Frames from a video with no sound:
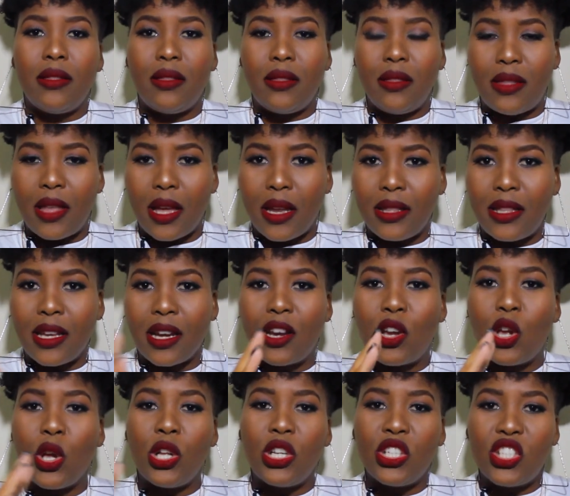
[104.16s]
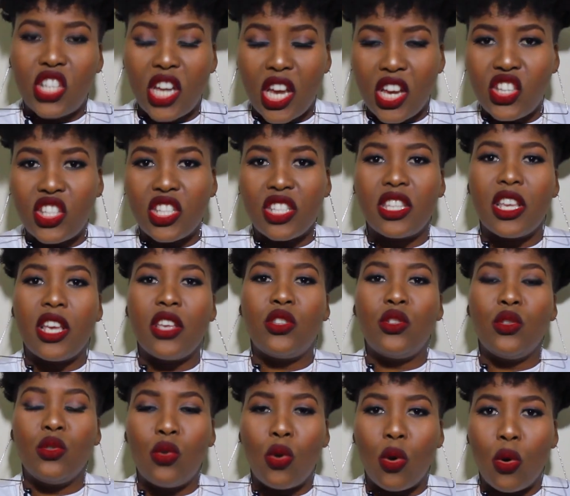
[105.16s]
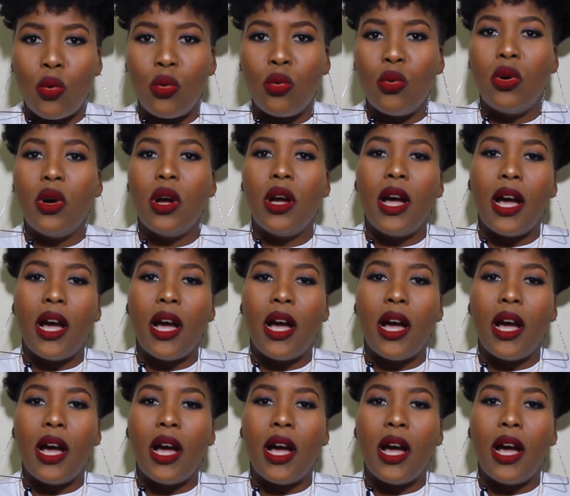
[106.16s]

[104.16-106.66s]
then the curl changes as you go